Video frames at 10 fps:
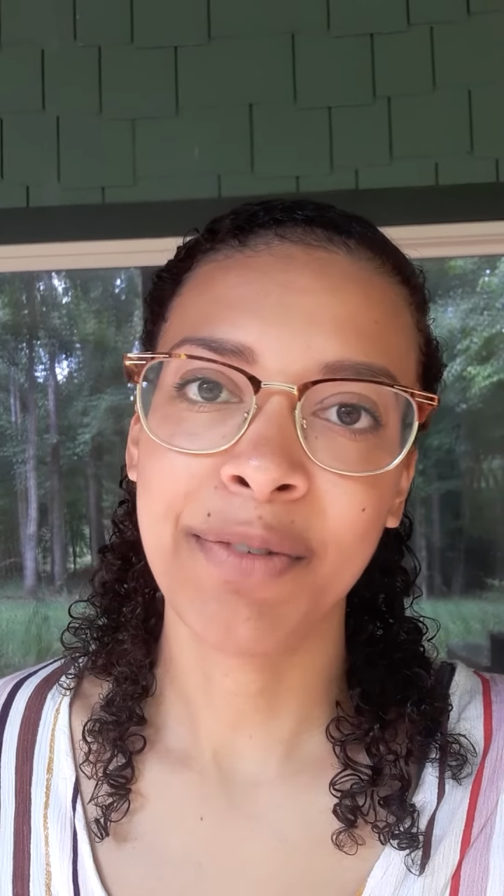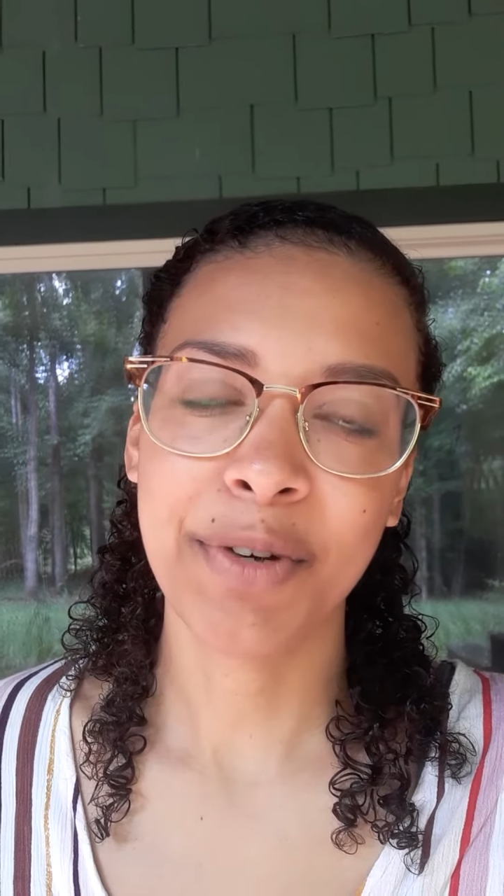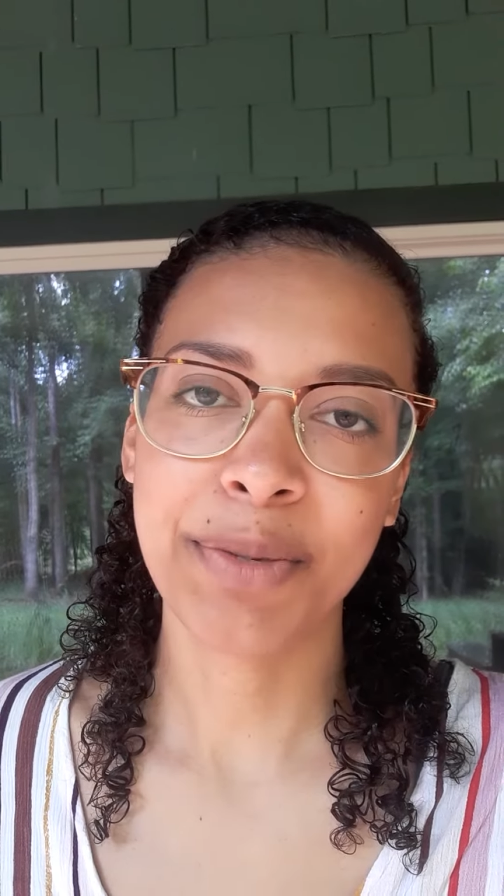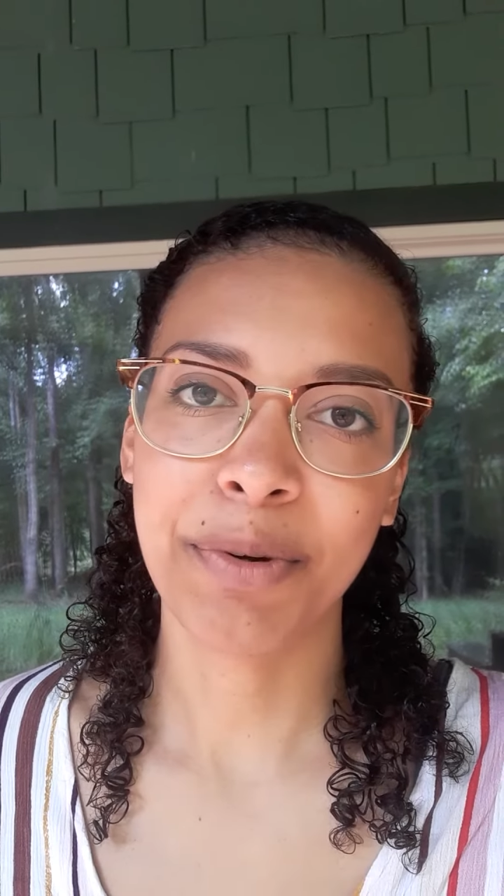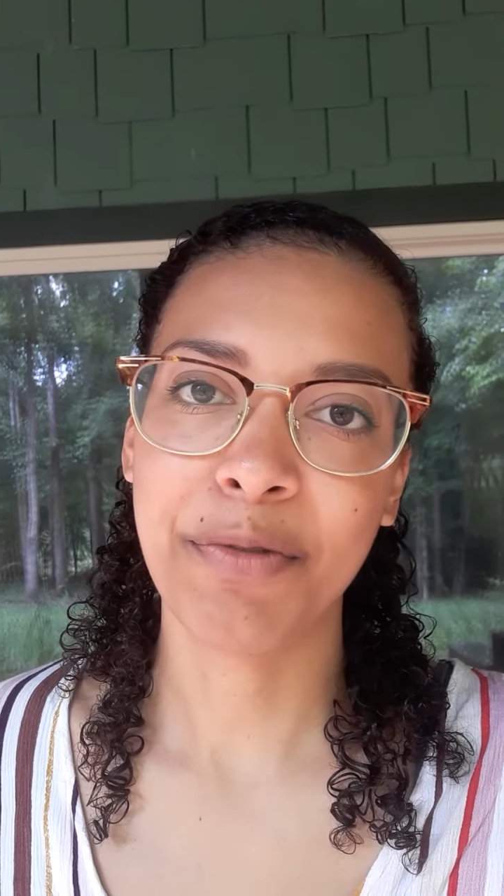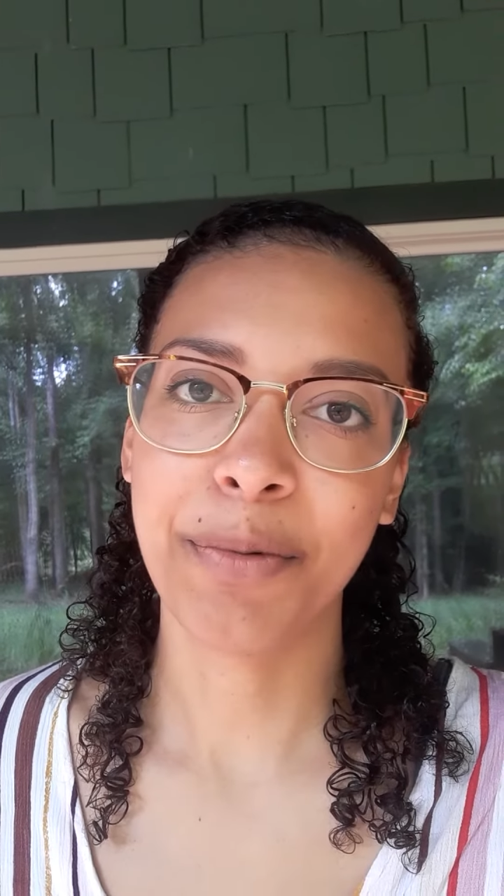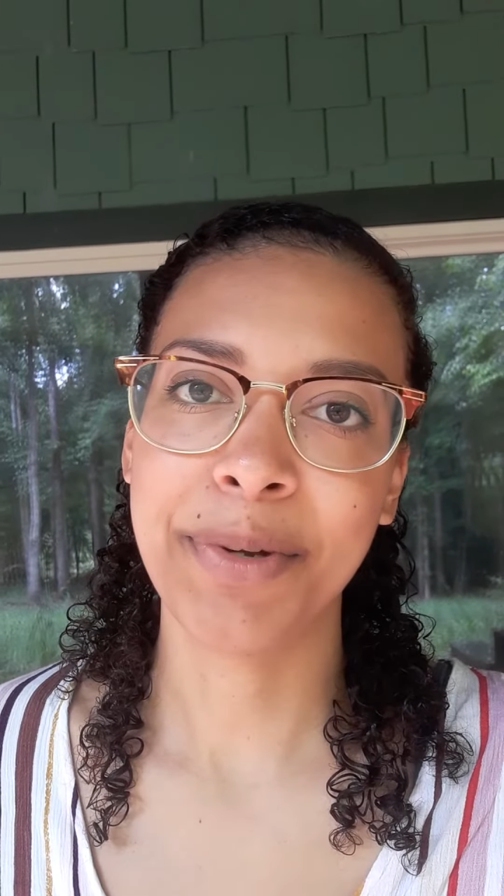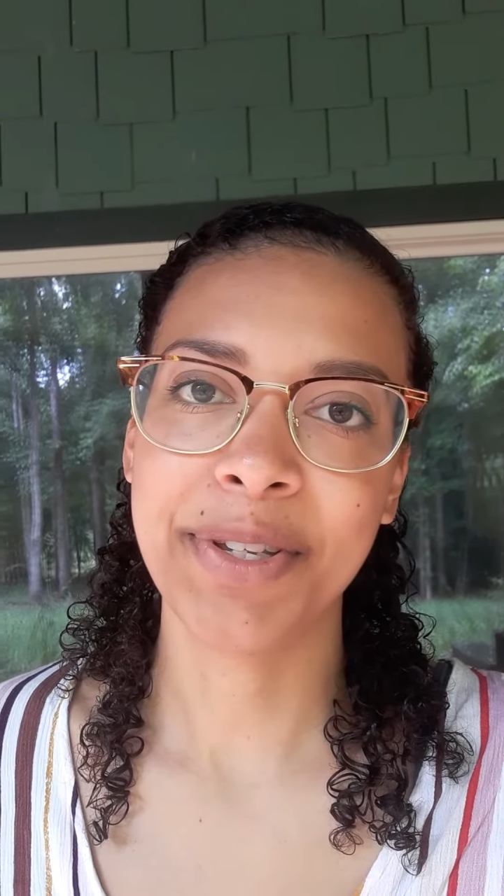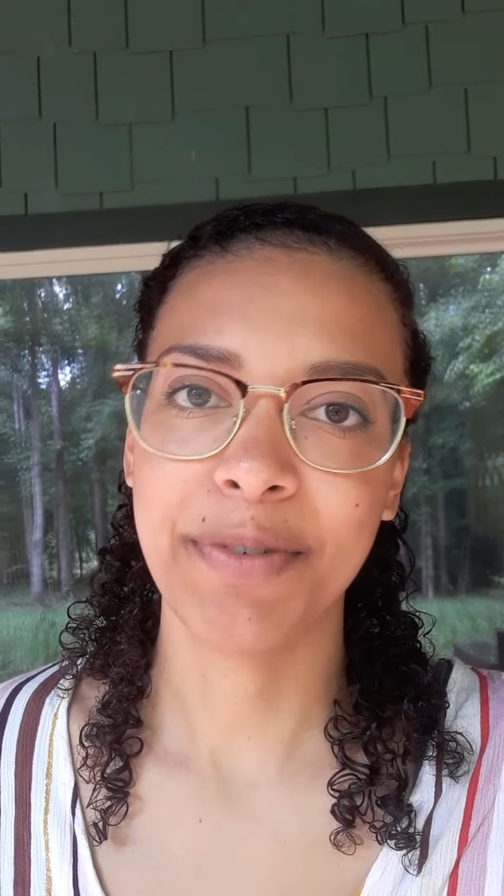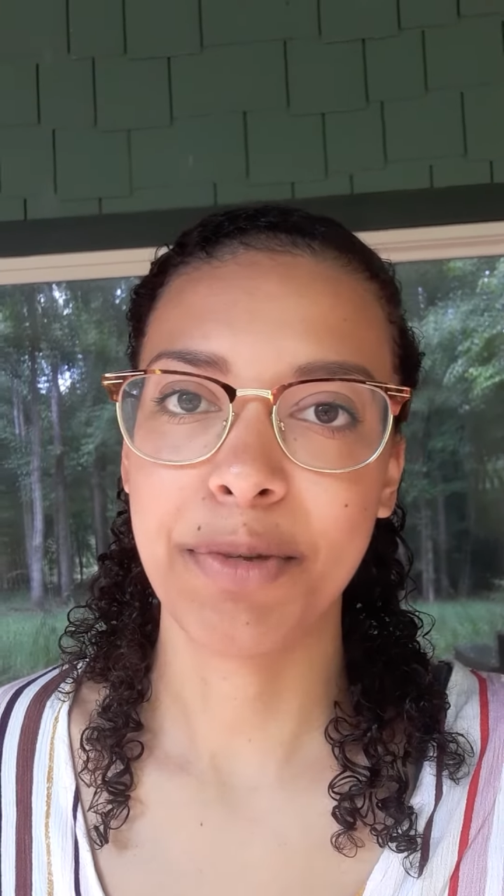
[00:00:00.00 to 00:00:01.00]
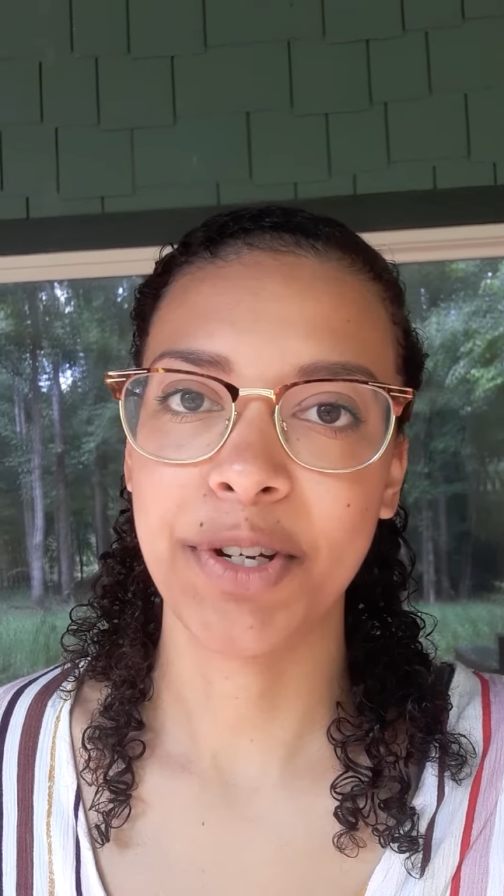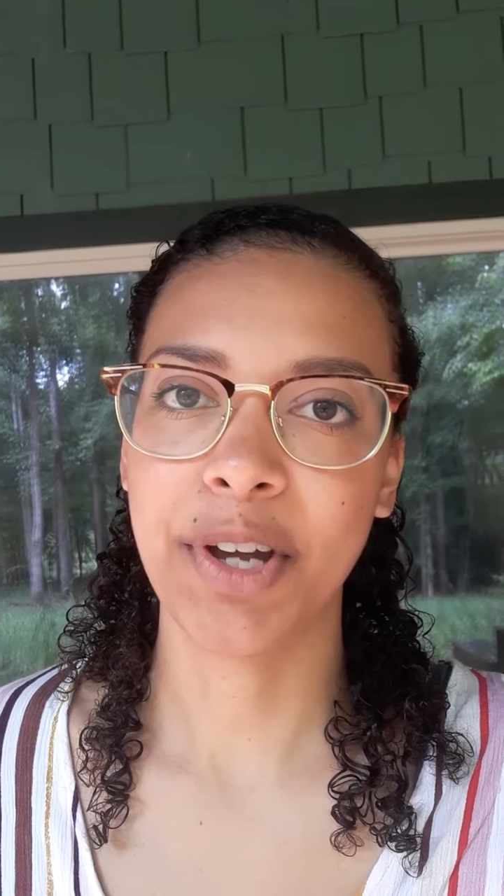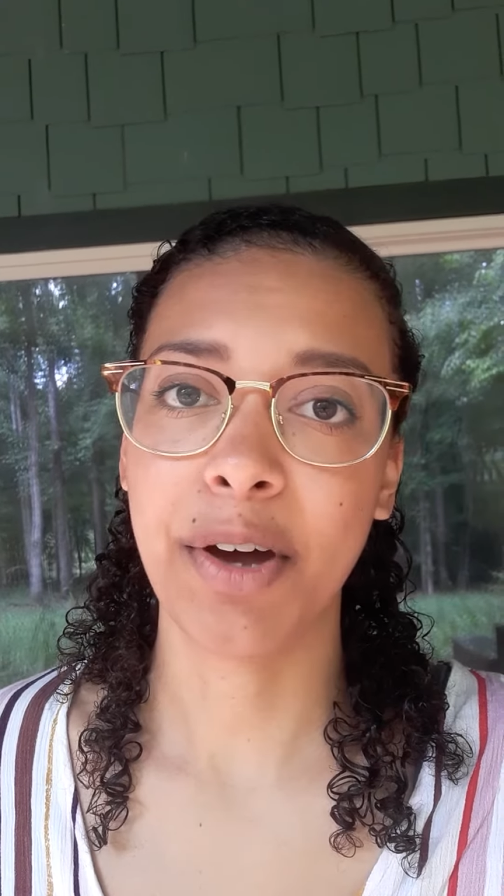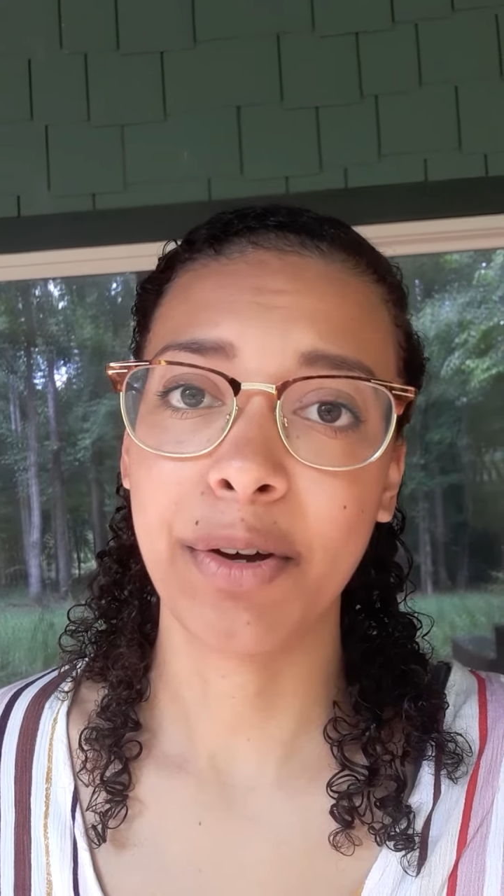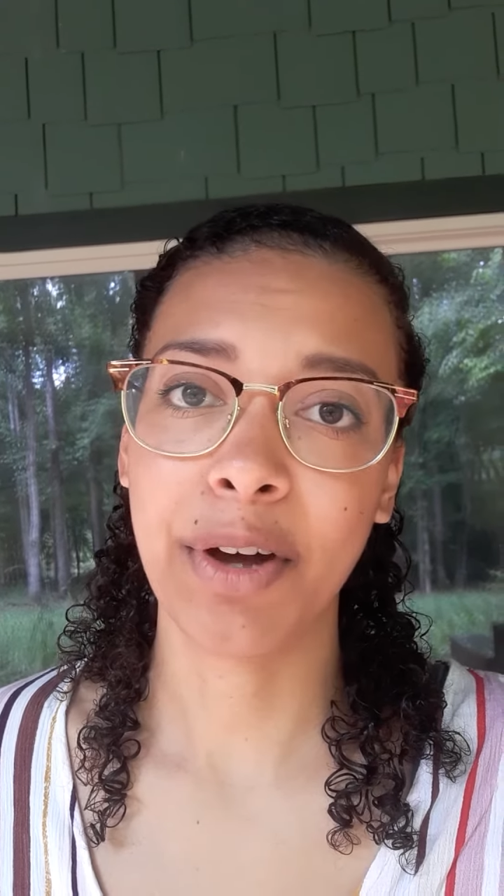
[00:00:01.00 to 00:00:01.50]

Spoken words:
voice performance from the Chicago